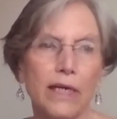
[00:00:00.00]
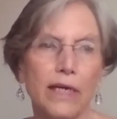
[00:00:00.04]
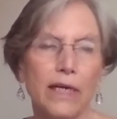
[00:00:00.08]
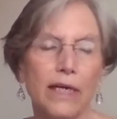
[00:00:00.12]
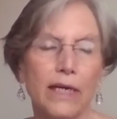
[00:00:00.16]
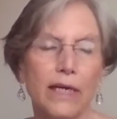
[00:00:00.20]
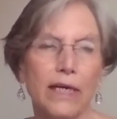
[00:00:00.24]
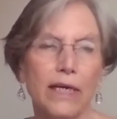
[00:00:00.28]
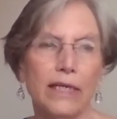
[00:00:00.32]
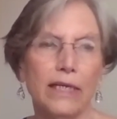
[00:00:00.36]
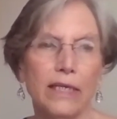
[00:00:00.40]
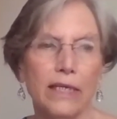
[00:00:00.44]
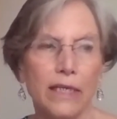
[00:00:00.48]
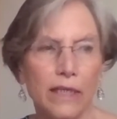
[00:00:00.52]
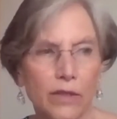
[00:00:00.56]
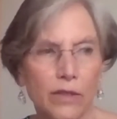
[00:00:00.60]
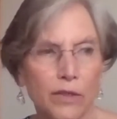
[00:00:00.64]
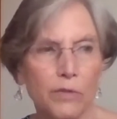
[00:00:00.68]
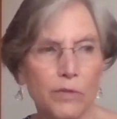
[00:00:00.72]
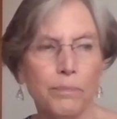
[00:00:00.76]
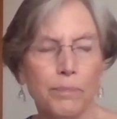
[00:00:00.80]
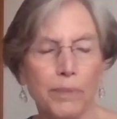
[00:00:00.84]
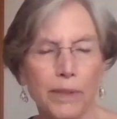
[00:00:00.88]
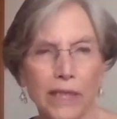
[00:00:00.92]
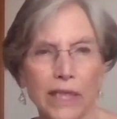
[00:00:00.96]
another
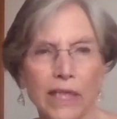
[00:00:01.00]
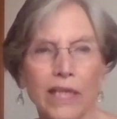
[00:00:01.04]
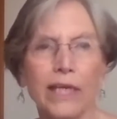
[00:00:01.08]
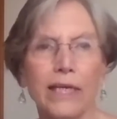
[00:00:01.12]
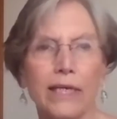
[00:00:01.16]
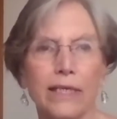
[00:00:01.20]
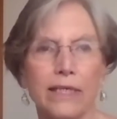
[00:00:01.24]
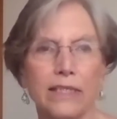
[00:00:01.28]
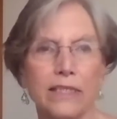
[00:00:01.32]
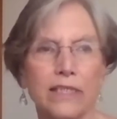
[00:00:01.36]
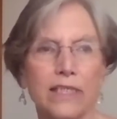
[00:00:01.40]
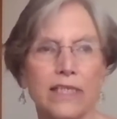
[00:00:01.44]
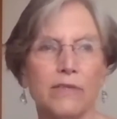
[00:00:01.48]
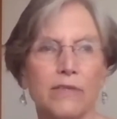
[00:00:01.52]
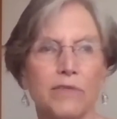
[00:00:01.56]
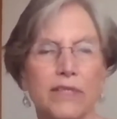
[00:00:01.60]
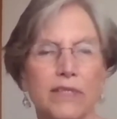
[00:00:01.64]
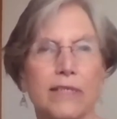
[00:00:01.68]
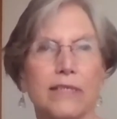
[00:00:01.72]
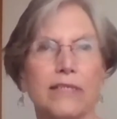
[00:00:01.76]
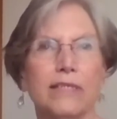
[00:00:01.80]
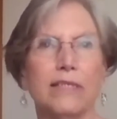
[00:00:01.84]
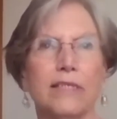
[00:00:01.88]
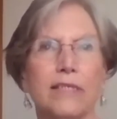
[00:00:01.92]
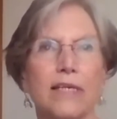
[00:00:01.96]
place. I was going
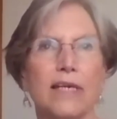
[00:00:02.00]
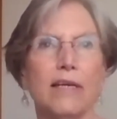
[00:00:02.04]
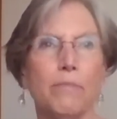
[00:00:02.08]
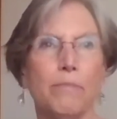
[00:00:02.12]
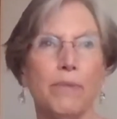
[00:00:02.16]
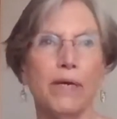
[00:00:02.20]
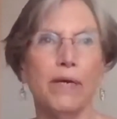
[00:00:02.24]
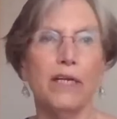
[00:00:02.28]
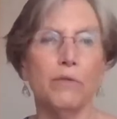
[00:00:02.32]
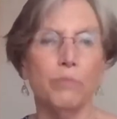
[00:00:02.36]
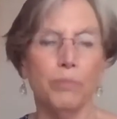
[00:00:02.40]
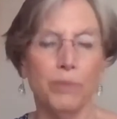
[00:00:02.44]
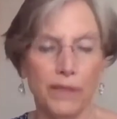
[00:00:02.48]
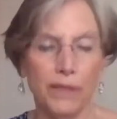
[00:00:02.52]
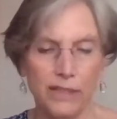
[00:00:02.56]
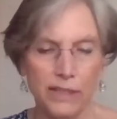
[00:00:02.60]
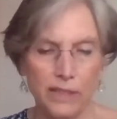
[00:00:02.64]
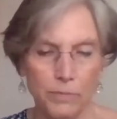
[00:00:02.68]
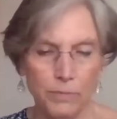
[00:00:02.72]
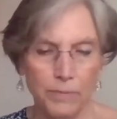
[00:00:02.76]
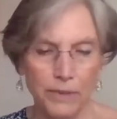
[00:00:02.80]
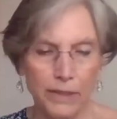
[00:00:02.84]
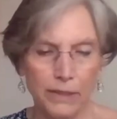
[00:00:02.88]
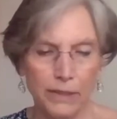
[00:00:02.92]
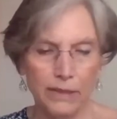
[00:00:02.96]
to say a better place,
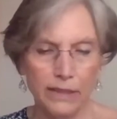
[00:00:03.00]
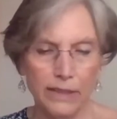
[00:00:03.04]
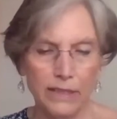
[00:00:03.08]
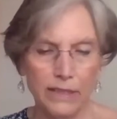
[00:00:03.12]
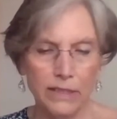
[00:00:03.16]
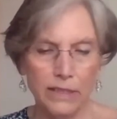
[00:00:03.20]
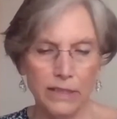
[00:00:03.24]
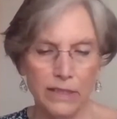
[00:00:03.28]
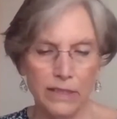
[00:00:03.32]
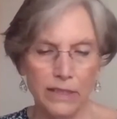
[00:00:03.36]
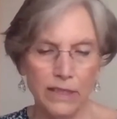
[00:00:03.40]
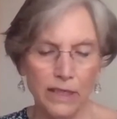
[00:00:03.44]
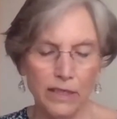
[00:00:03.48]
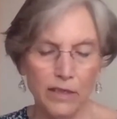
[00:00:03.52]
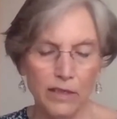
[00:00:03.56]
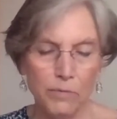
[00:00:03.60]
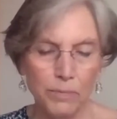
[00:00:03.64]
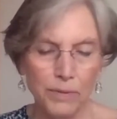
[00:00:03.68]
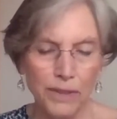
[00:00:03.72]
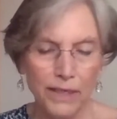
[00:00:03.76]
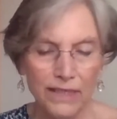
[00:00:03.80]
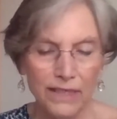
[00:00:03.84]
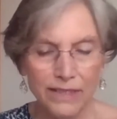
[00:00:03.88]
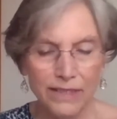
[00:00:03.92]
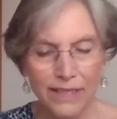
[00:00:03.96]
but at least another
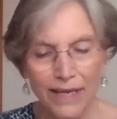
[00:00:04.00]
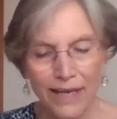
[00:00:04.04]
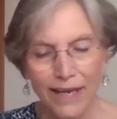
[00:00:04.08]
place.